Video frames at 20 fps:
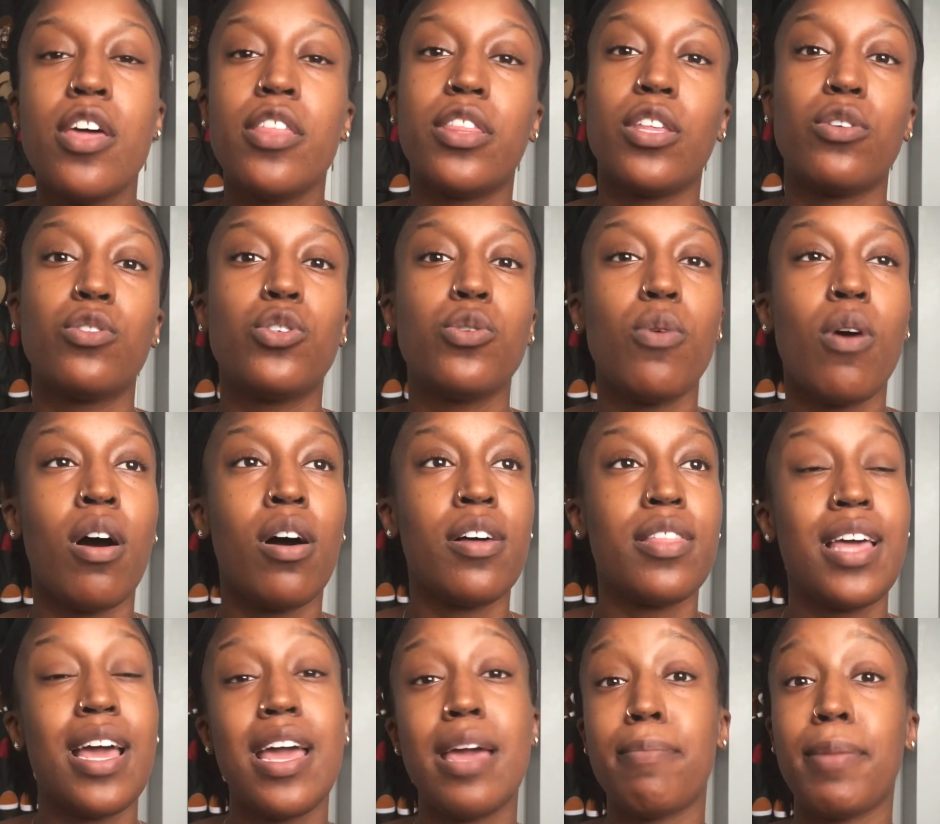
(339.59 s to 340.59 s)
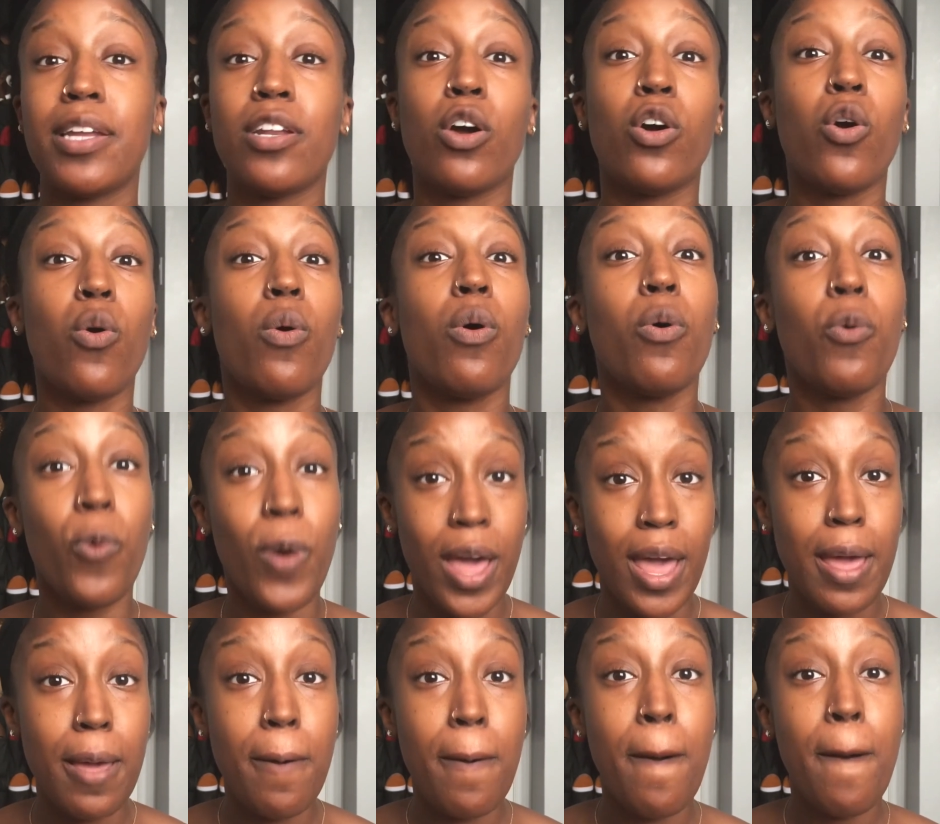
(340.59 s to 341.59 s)
They'll do all that. It might not go
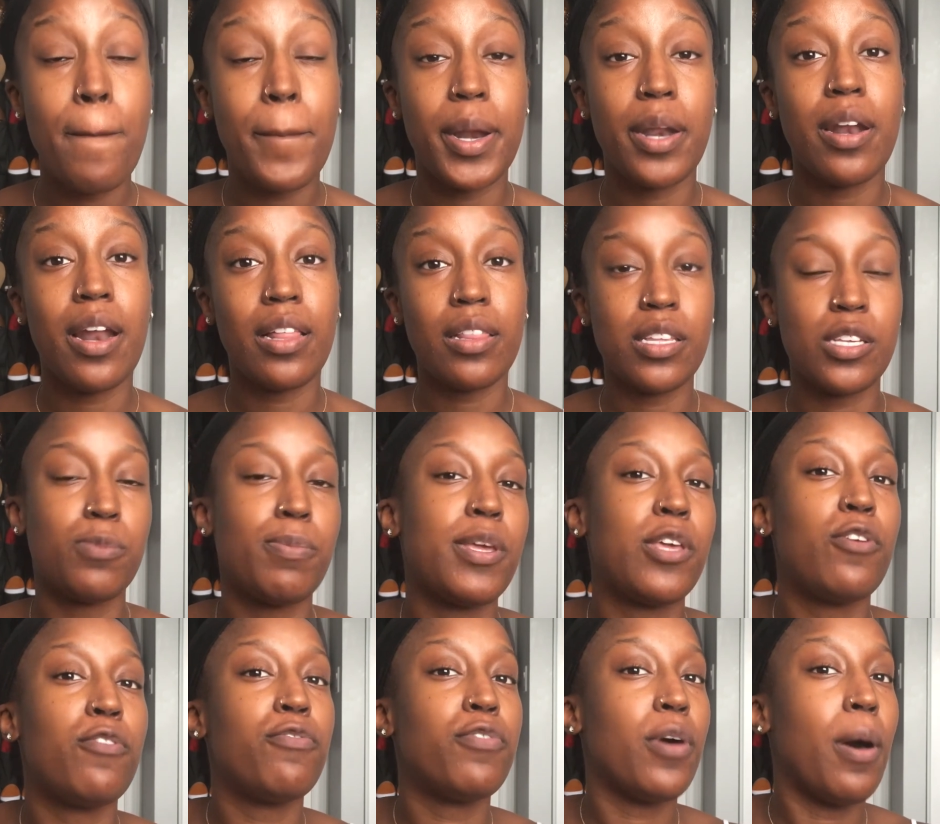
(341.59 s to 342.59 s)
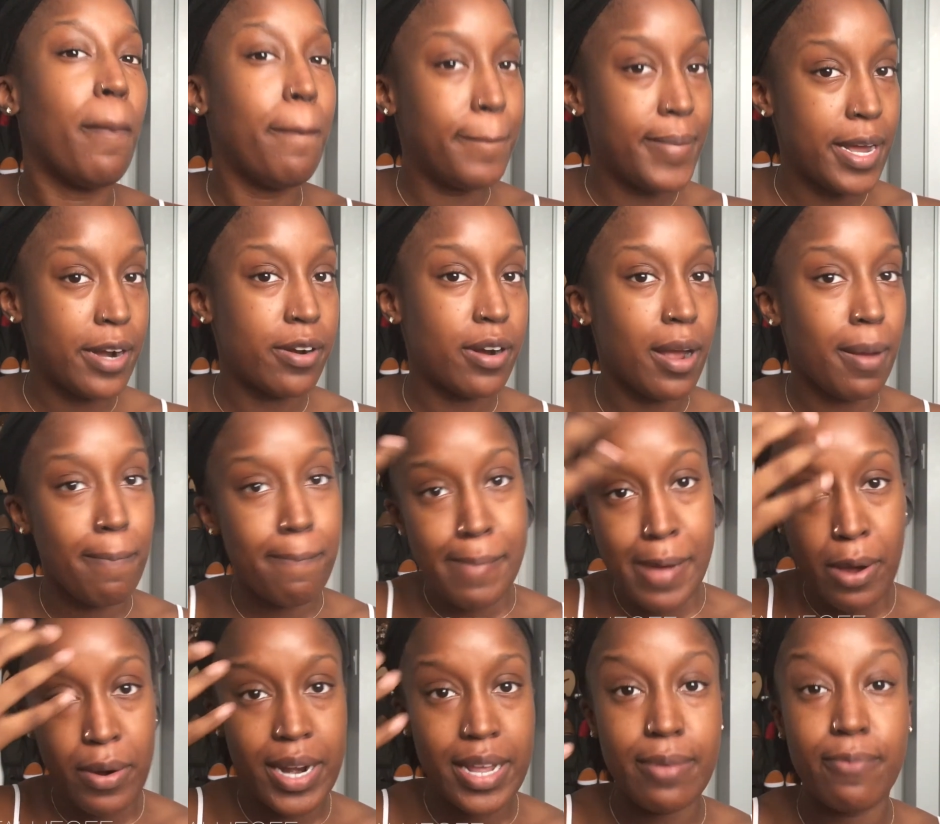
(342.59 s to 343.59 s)
away, but it at least make you feel better
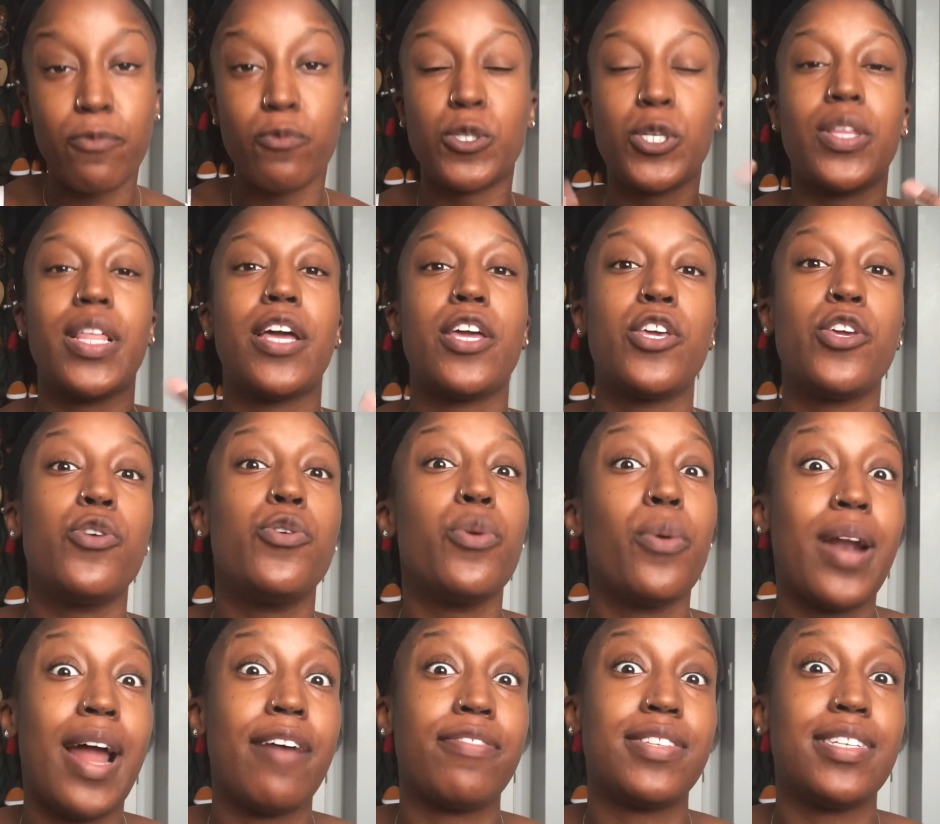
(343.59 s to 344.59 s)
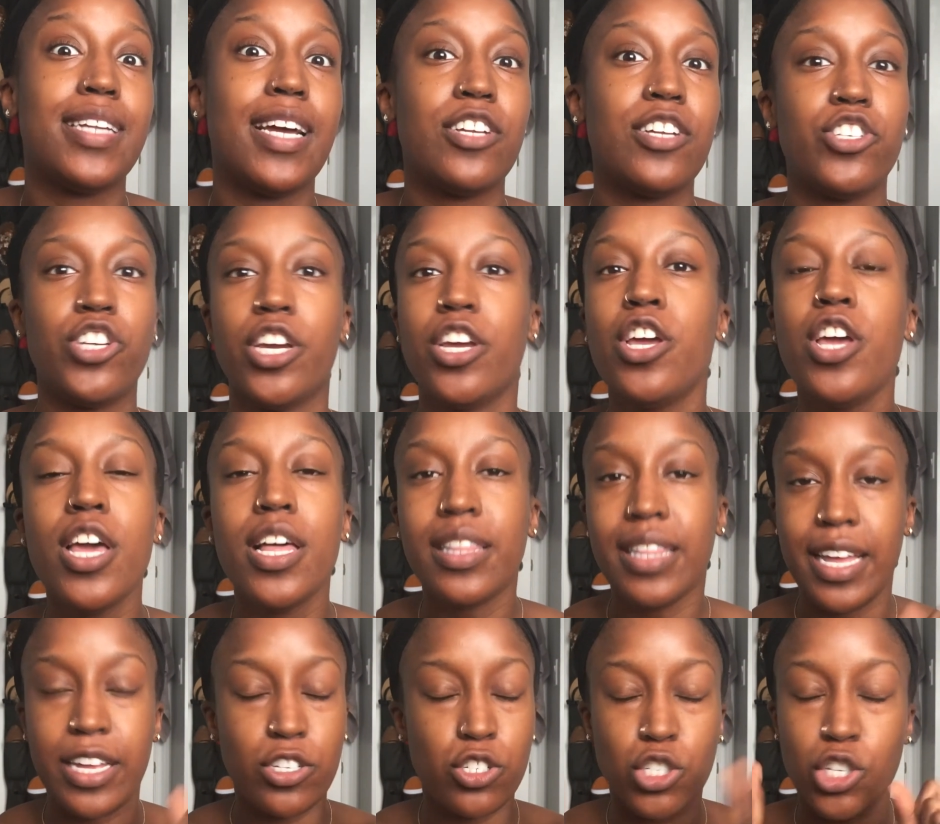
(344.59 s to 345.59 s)
about it so that you don't have to touch it.
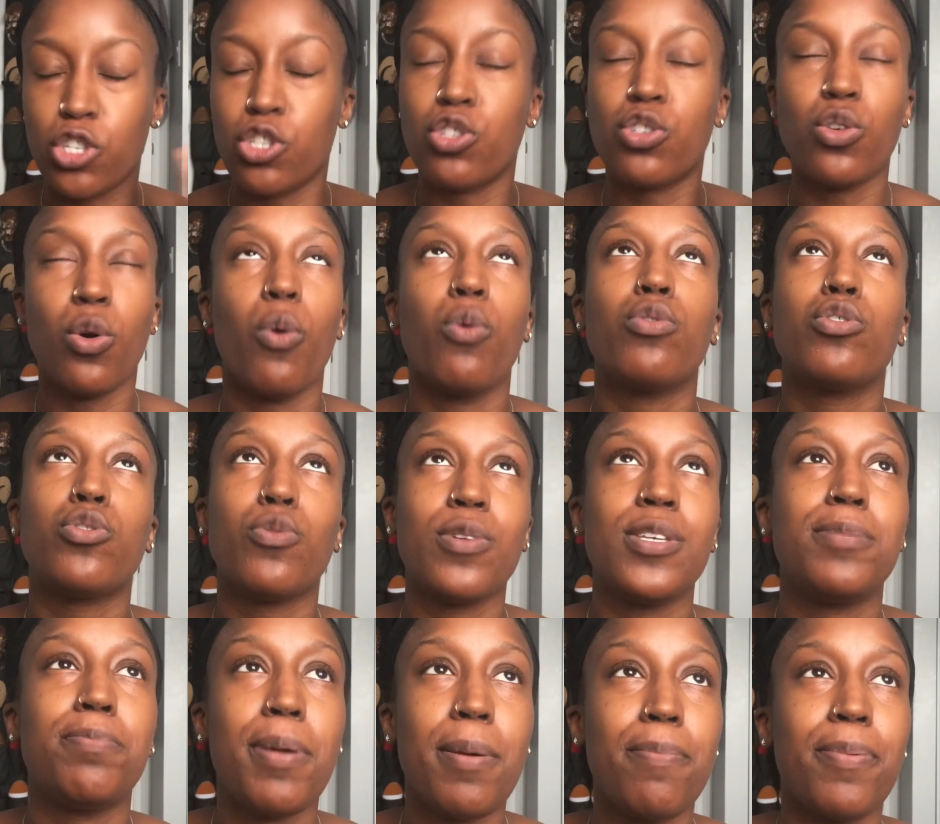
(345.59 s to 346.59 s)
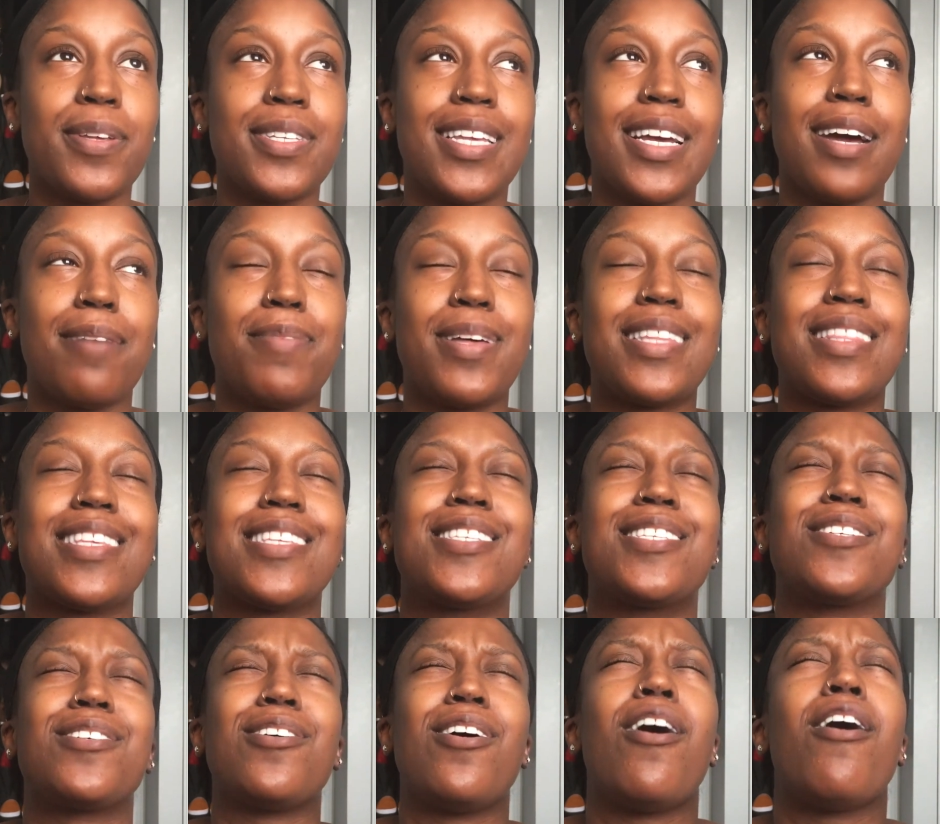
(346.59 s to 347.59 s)
Like, just don't squeeze pimples. Like the
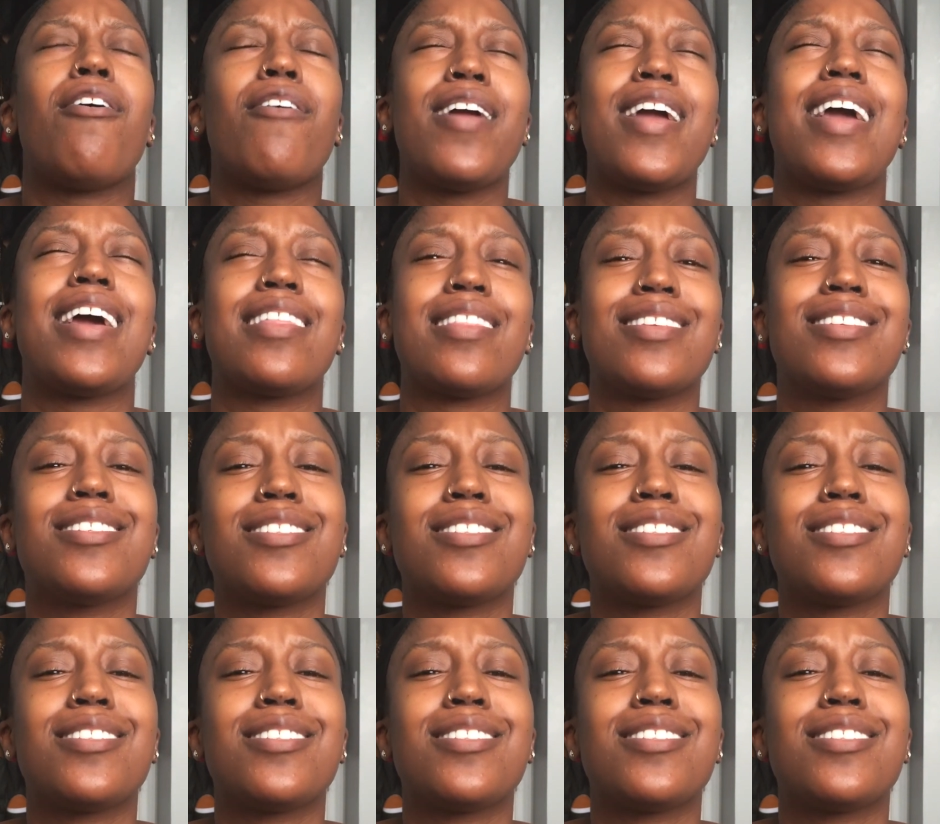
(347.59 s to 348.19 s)
scarring.